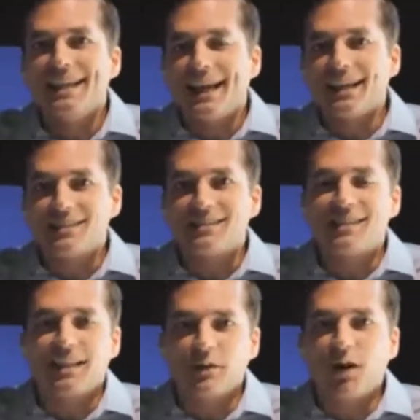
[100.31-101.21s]
and I
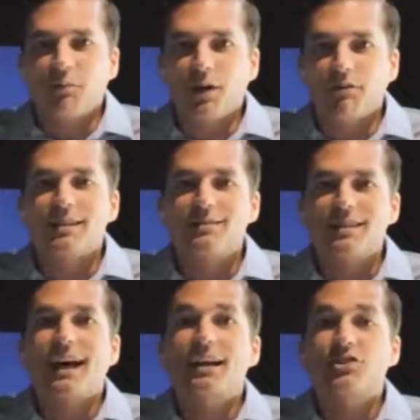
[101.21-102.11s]
tell you what, my rents
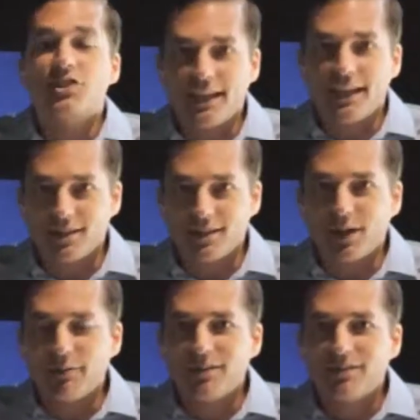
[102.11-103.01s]
are shit house at the
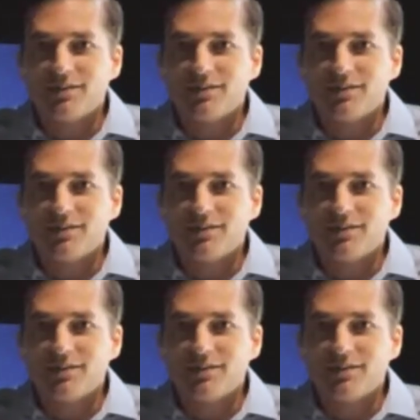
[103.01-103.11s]
moment.